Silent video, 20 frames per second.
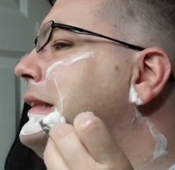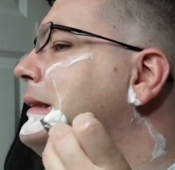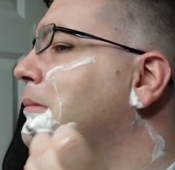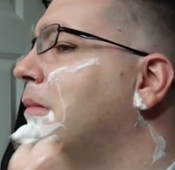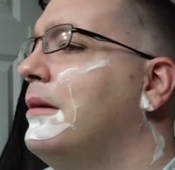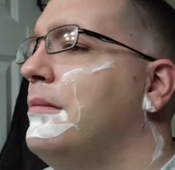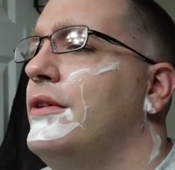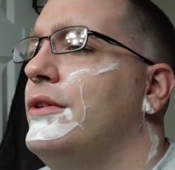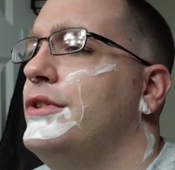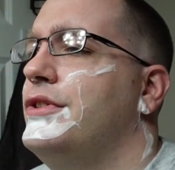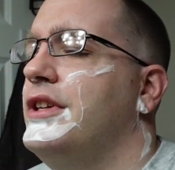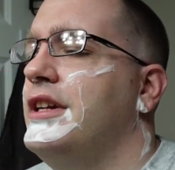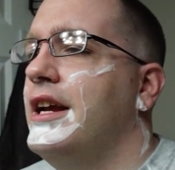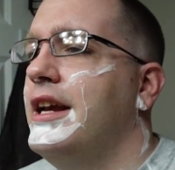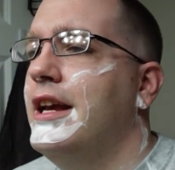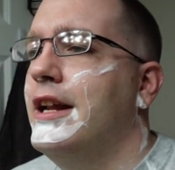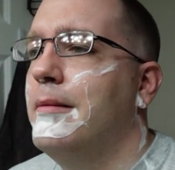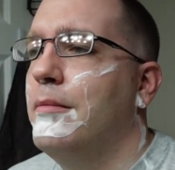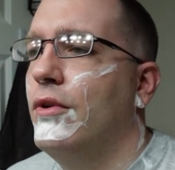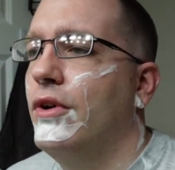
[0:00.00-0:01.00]
But I'm noticing I
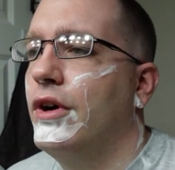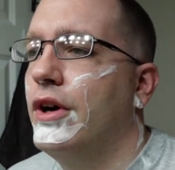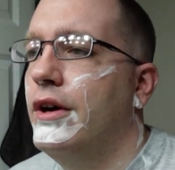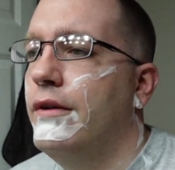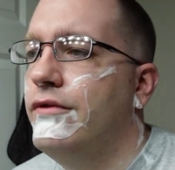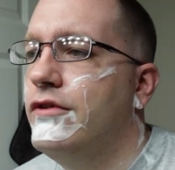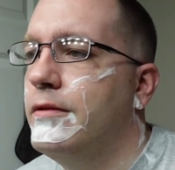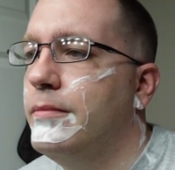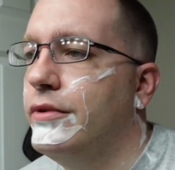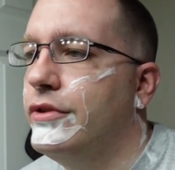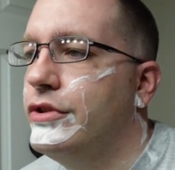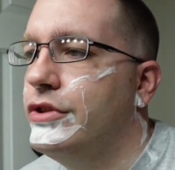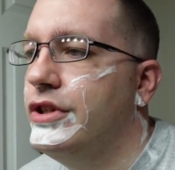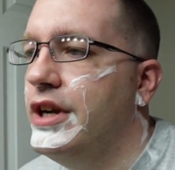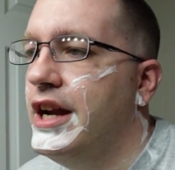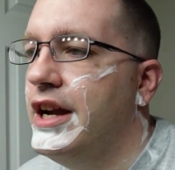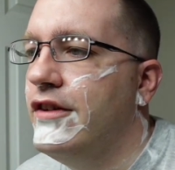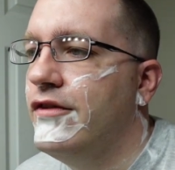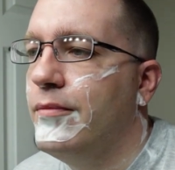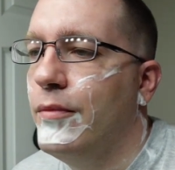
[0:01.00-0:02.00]
get a more comfortable
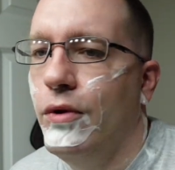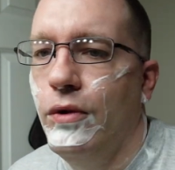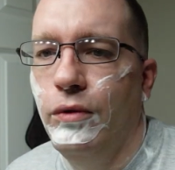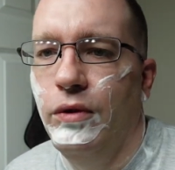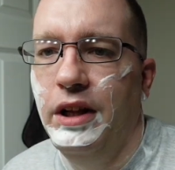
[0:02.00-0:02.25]
shave more